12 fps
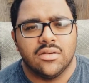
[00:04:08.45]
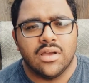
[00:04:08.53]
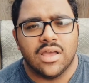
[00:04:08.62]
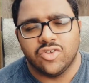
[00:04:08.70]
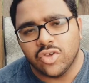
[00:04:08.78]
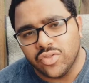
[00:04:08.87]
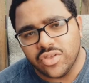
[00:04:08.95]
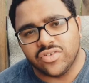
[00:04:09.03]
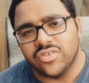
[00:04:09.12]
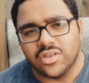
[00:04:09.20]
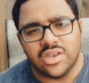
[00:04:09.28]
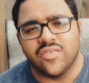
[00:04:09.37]
And so this
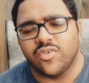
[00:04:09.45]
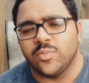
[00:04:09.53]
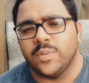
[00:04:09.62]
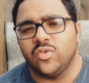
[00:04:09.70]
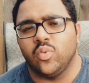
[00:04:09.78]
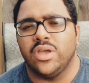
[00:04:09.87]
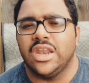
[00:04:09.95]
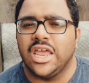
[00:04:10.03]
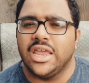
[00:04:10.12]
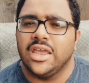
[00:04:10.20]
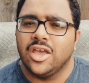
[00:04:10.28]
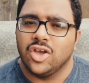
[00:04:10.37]
is the difference between
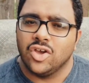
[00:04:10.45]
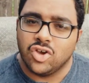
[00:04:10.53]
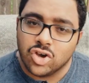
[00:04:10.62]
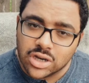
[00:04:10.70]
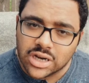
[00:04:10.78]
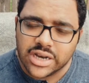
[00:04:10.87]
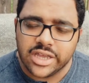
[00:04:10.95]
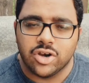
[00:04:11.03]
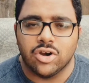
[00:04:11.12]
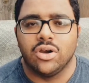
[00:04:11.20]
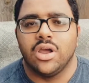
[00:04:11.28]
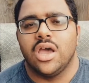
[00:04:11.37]
a good
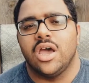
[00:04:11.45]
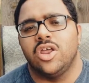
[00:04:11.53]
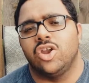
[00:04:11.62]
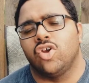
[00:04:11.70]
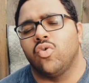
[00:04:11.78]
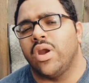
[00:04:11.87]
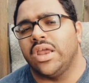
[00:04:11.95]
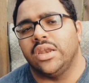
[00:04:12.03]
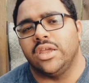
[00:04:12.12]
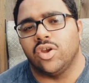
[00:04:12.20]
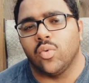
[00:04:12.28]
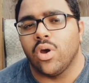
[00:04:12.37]
leader and a great
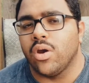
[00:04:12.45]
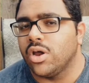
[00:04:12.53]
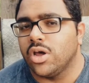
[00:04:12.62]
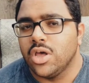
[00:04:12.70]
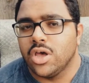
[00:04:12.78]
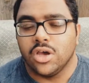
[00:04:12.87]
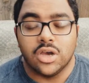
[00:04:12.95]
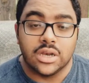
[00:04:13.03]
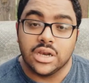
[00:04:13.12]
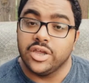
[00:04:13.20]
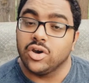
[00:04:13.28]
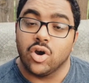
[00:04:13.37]
leader. Where a good
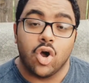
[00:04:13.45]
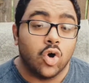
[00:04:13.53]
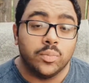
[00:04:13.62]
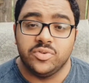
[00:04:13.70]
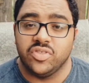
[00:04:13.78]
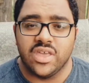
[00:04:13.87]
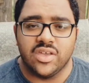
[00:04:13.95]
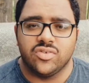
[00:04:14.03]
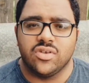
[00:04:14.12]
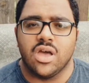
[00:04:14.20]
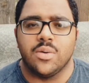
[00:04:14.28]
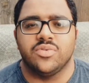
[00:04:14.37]
leader hopes things
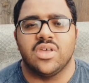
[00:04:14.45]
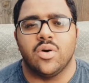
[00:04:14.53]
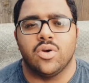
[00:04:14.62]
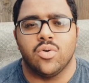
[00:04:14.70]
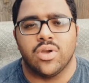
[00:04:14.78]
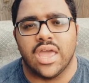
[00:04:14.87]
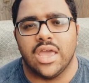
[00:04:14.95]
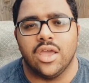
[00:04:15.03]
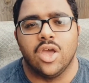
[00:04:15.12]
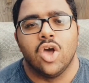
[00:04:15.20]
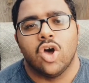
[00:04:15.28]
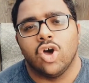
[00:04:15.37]
comes out okay,
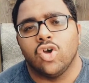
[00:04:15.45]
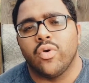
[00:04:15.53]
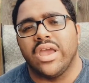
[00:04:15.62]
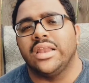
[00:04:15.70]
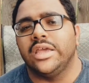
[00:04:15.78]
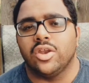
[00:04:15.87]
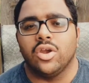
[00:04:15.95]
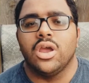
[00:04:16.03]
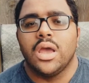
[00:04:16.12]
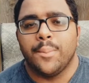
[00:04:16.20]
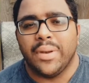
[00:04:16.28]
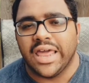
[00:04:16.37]
a great leader
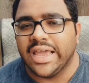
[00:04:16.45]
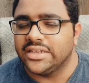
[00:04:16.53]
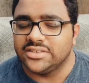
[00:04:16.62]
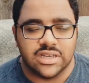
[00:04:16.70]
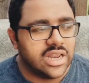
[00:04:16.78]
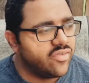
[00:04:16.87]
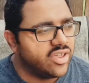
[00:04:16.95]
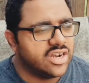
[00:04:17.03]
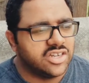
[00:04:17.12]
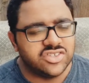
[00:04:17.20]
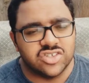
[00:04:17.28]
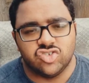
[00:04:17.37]
plans. And even in
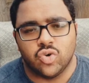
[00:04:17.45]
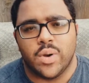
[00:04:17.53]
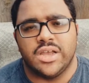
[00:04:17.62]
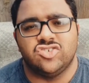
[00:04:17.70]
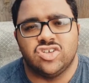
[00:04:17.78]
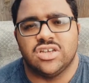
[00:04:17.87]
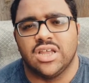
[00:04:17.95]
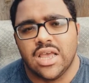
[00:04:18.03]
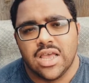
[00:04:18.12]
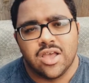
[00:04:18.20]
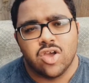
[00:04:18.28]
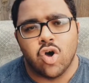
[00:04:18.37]
a situation
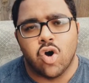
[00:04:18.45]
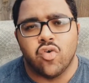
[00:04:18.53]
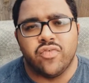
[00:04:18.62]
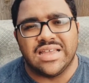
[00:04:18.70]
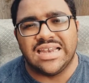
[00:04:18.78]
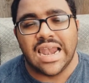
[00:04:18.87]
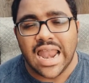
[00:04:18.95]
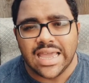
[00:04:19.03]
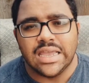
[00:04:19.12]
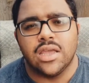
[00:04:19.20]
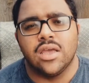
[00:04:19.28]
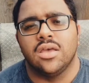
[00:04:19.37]

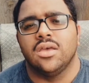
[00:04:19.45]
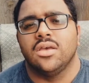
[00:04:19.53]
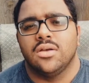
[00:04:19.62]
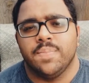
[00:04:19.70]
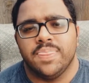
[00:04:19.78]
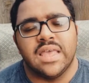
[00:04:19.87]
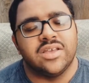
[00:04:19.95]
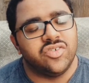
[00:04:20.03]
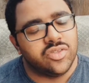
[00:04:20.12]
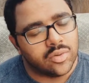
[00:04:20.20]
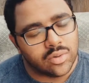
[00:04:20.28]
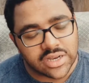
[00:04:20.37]
COVID-like, they
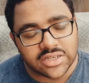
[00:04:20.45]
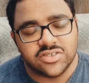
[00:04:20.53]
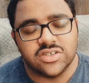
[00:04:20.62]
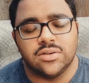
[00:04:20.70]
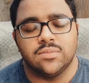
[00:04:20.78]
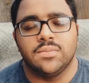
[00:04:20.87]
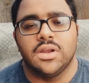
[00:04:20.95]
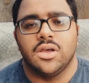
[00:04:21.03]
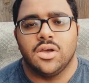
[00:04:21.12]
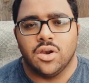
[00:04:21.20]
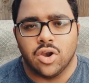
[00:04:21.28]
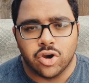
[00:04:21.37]
still listen,
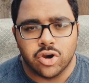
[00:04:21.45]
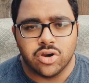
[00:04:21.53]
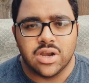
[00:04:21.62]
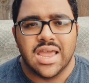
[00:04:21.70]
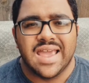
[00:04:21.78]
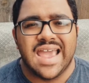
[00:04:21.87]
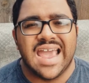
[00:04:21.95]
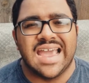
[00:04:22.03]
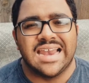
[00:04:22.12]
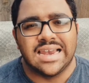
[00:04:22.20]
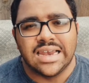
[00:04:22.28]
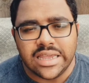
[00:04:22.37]
learn,
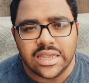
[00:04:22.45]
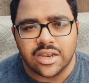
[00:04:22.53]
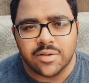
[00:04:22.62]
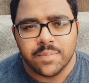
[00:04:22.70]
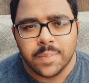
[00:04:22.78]
and lead.